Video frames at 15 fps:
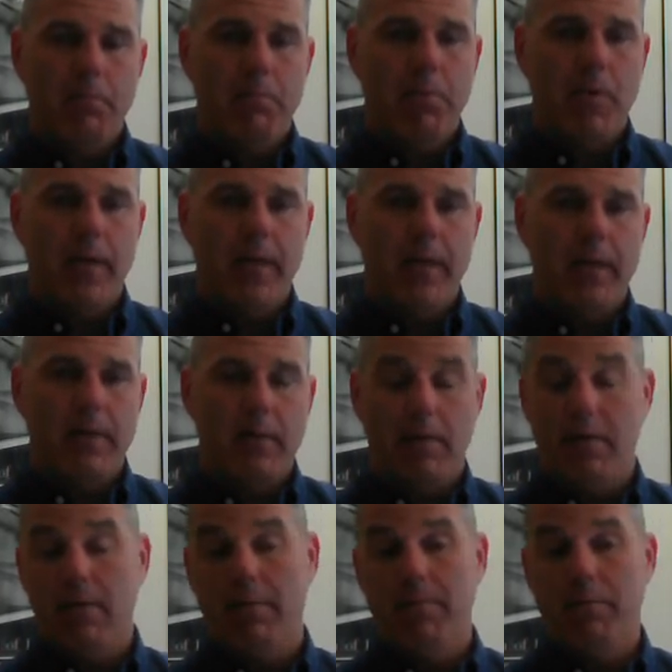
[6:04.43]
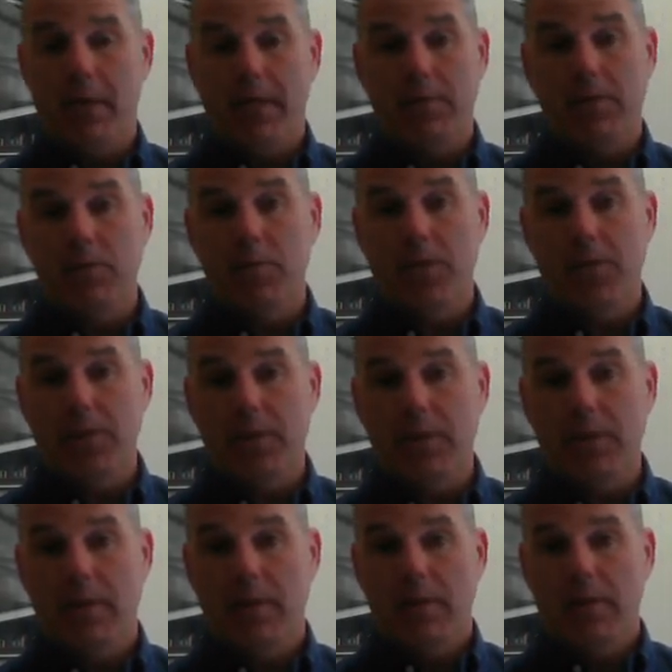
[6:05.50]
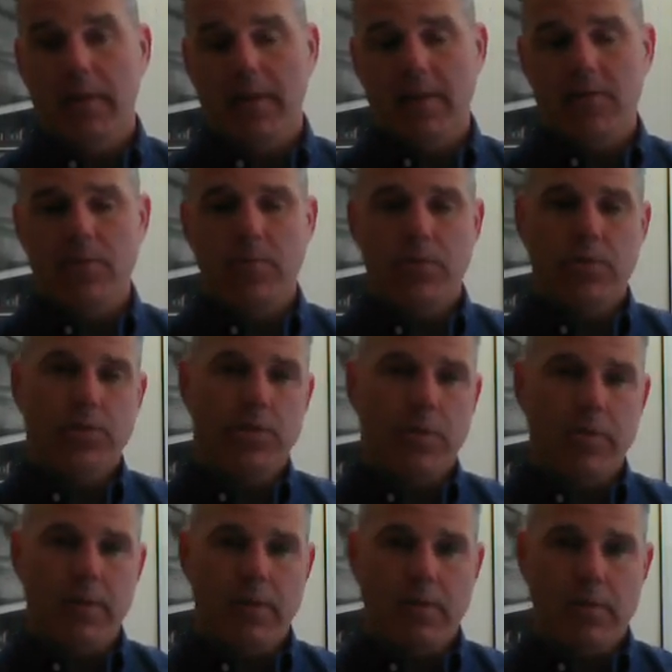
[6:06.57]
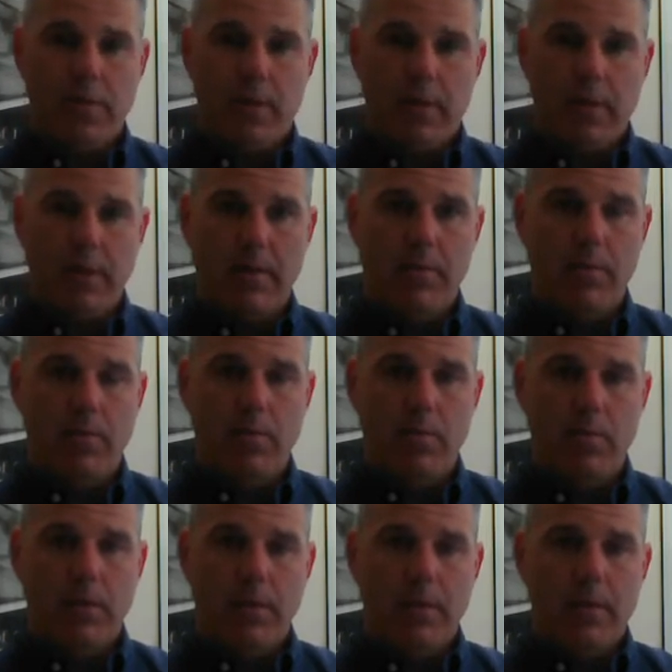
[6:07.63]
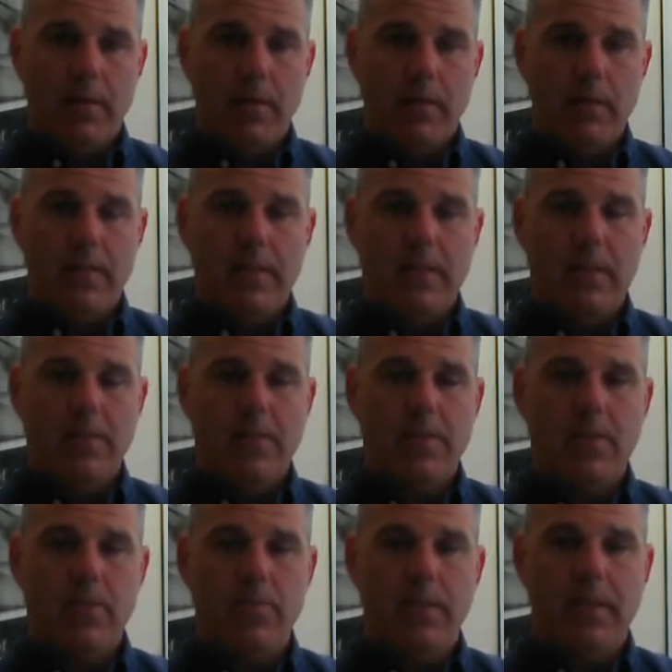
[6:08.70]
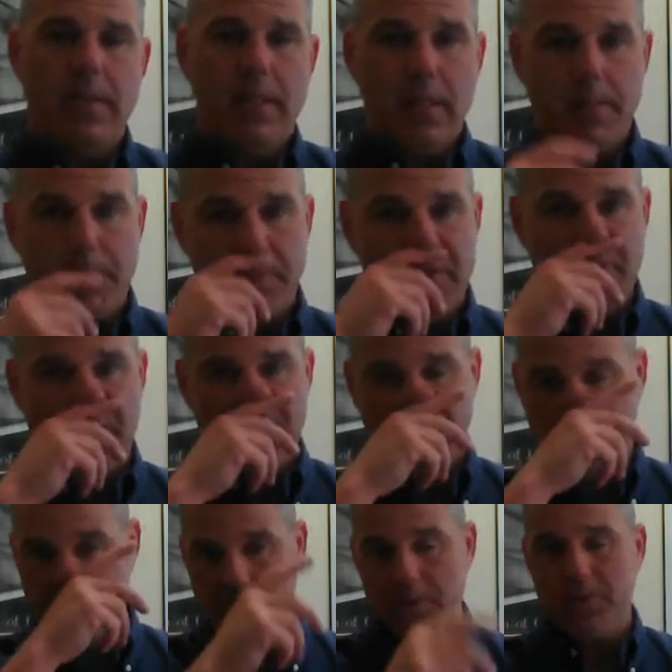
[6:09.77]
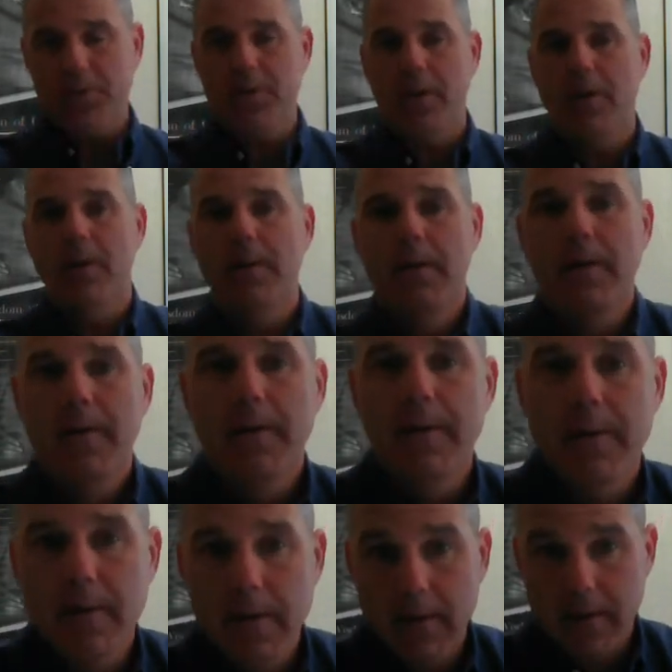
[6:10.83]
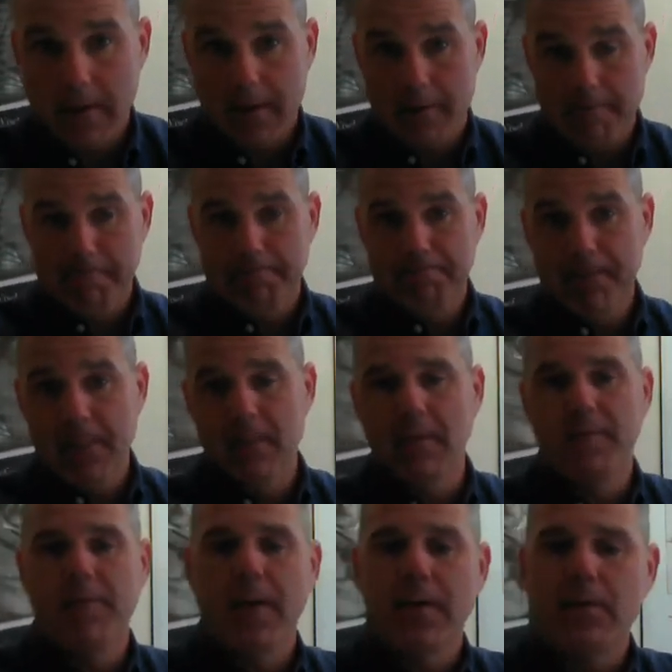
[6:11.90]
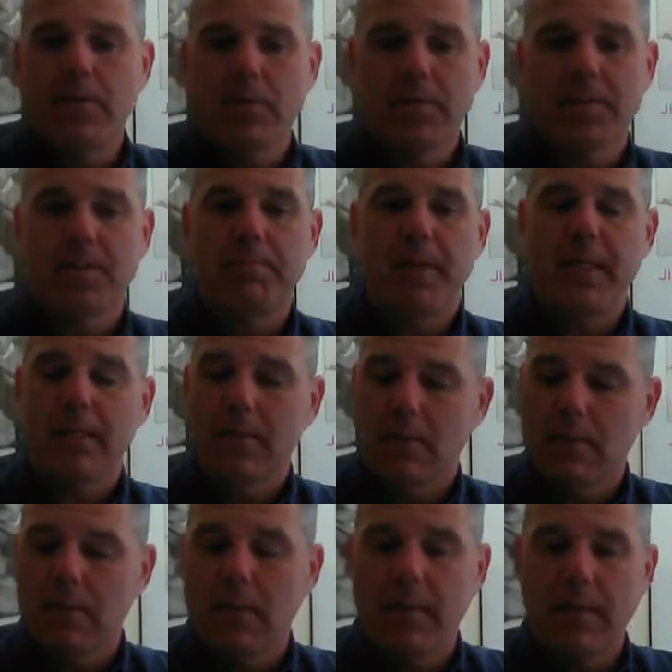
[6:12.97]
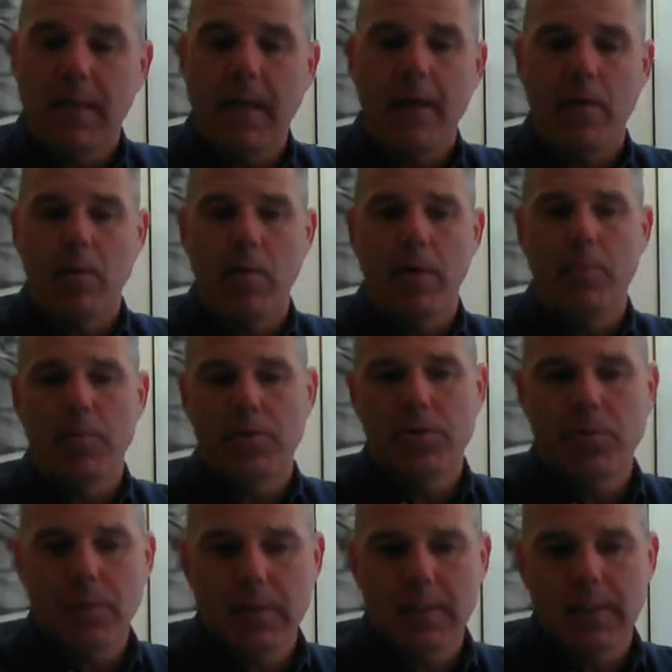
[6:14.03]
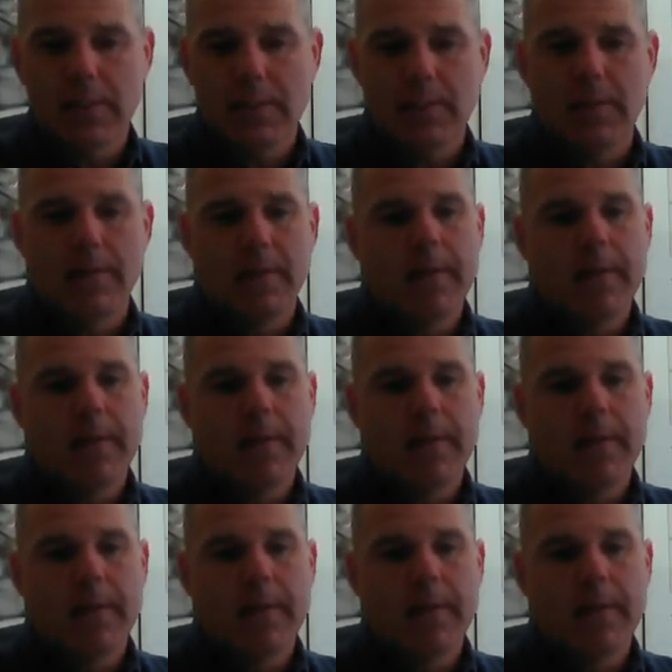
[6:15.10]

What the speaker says: brand switching, and to ensure that you at least continue to keep your market share and defend your space in the category in which you exist.